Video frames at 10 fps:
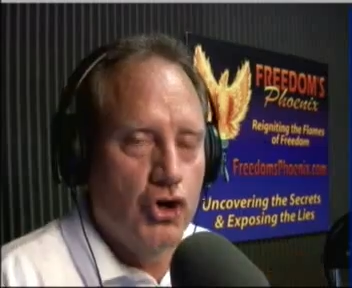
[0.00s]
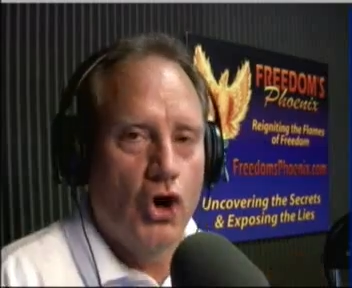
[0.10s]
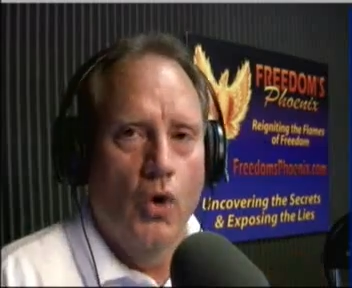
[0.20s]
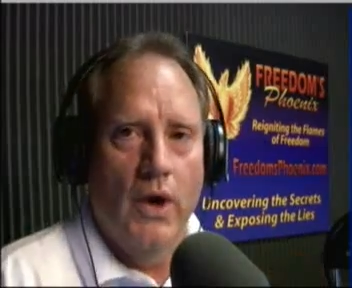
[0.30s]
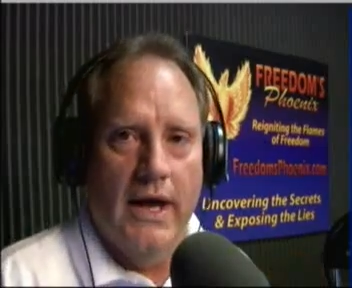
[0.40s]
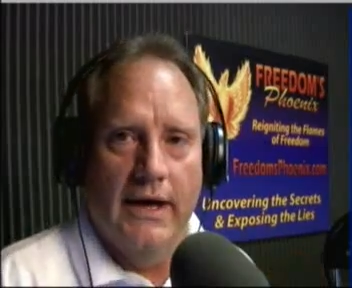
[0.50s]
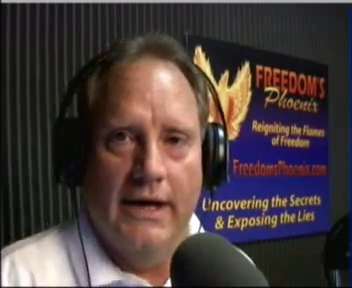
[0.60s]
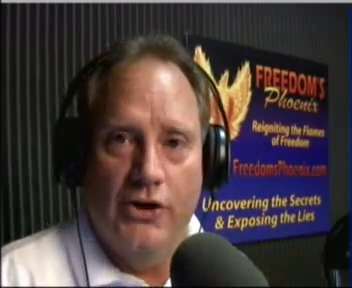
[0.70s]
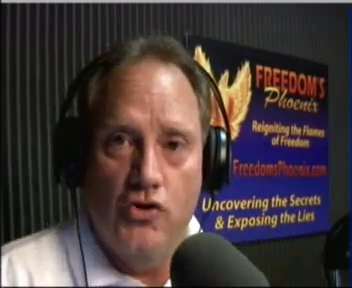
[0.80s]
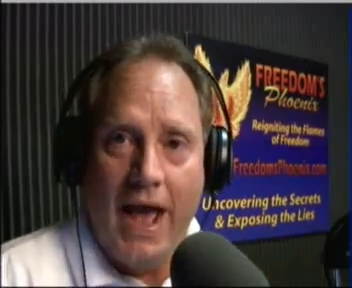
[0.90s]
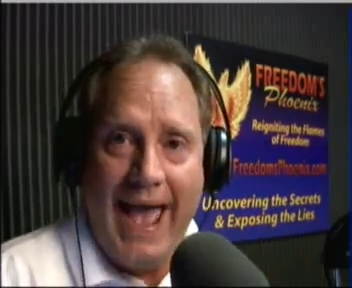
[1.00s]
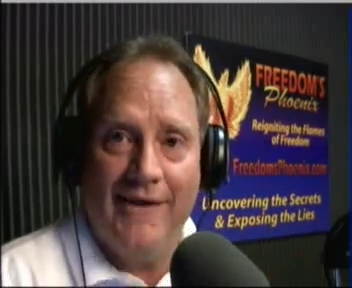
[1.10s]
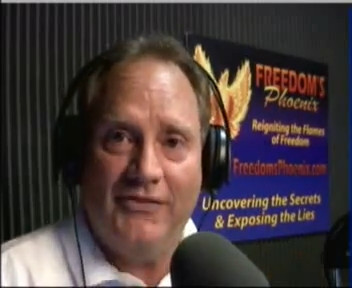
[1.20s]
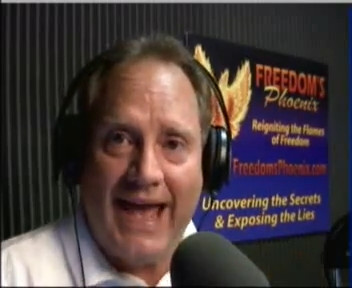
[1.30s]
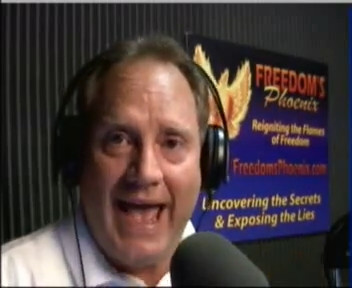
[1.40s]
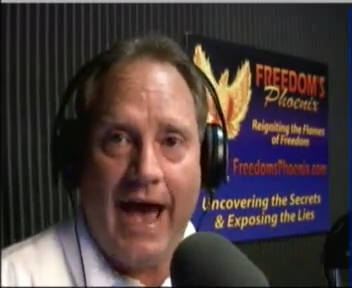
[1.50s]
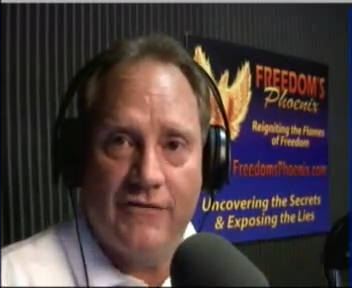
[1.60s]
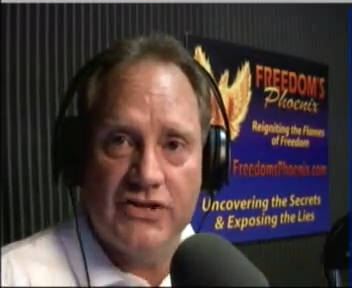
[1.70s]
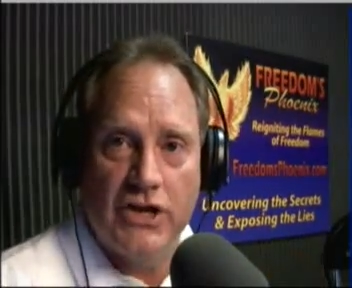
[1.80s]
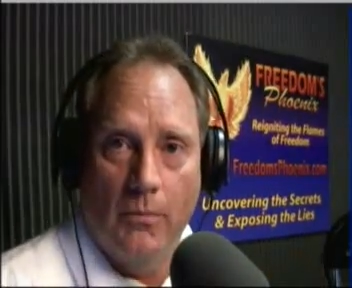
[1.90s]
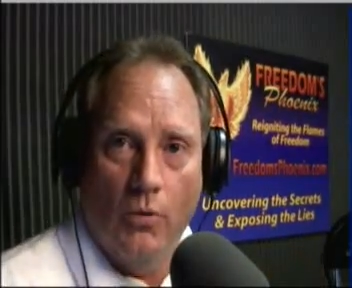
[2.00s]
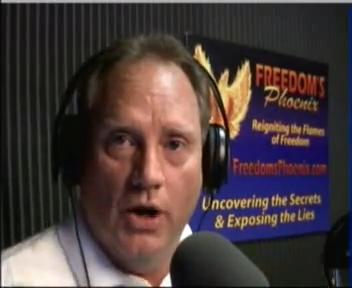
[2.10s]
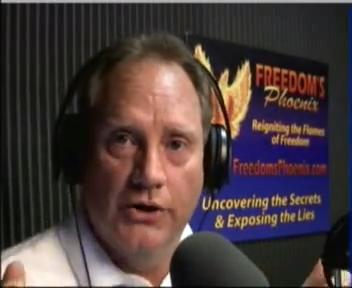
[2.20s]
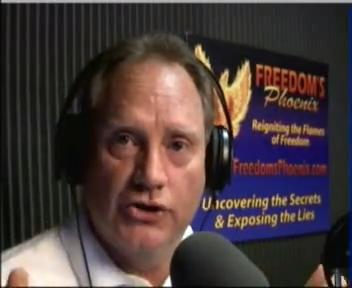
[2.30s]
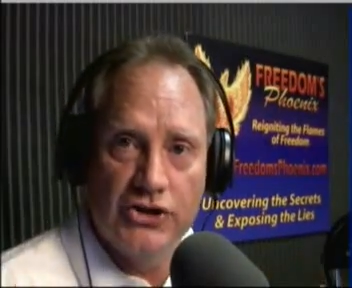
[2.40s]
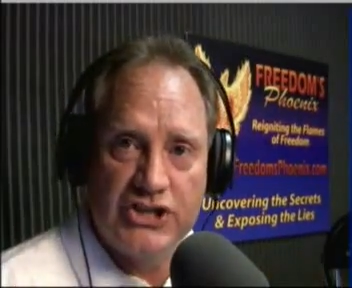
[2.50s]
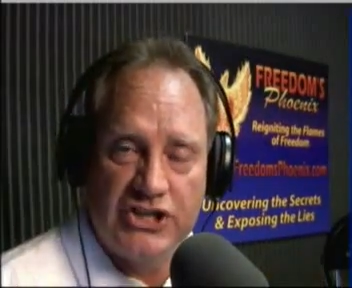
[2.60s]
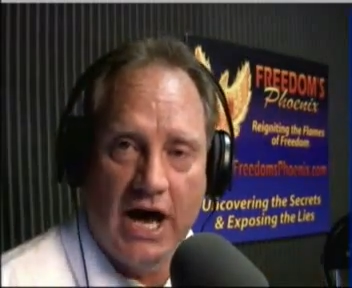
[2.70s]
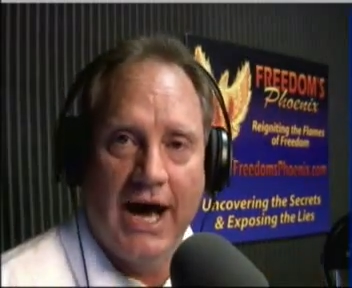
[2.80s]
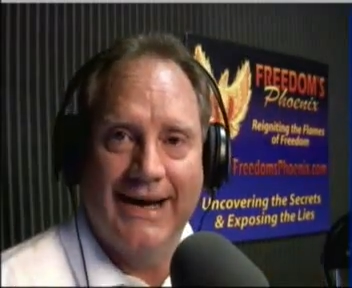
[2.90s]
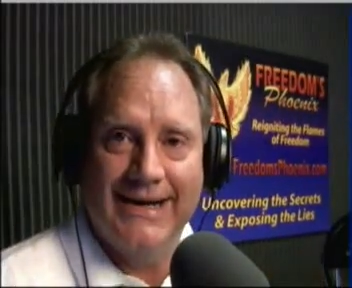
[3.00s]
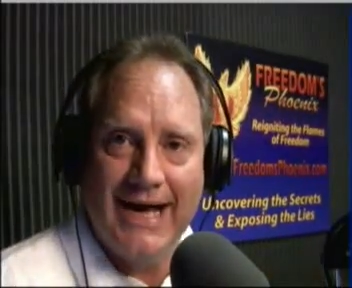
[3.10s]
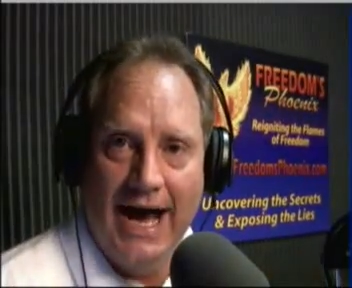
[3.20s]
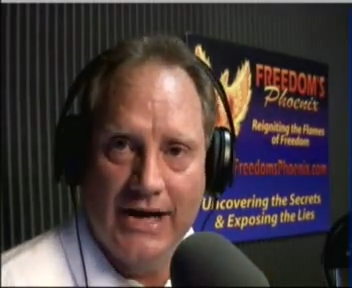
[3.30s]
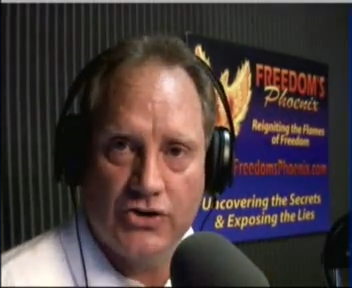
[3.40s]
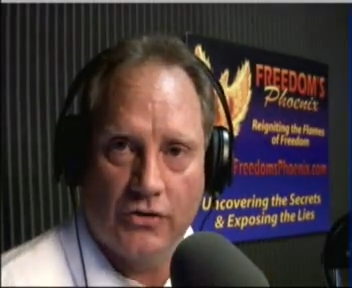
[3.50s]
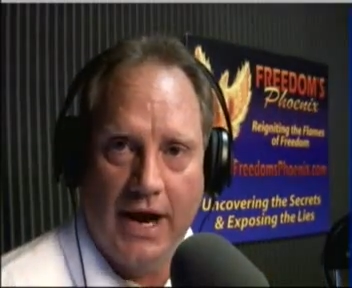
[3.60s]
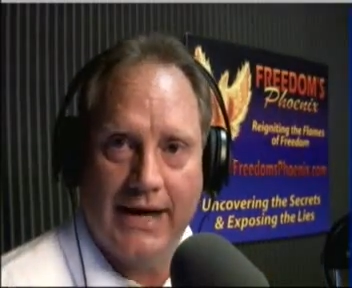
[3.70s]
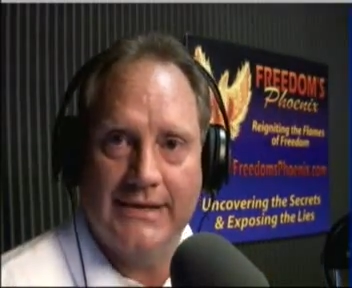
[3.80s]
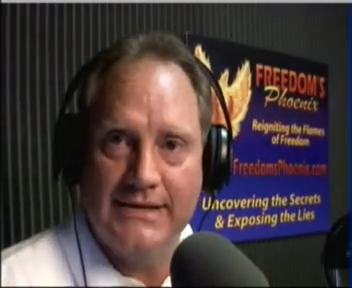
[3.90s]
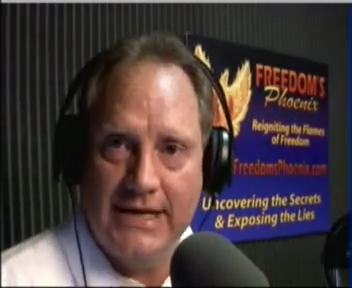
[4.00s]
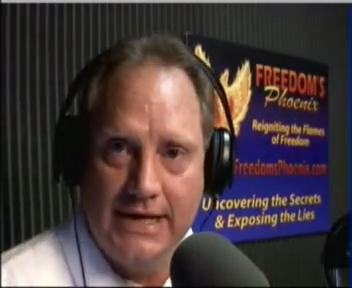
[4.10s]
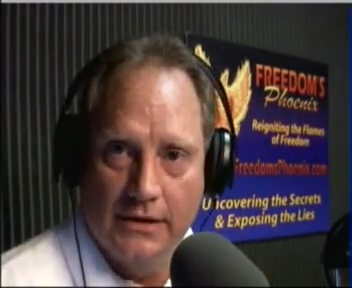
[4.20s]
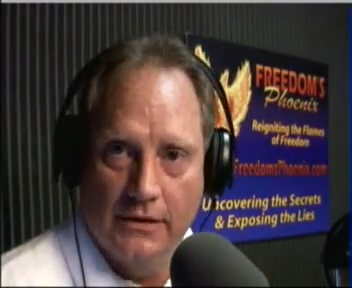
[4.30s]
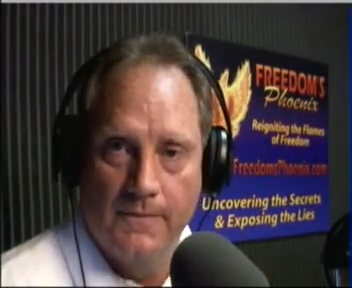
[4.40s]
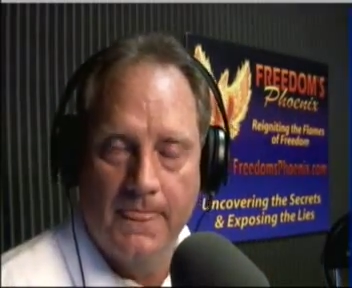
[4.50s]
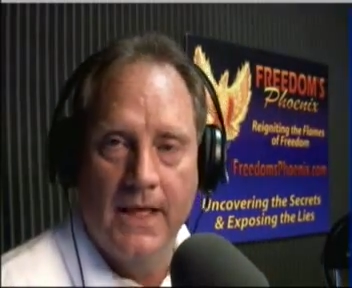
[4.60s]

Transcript: You go in and you have to have someone to sign a contract, a deal.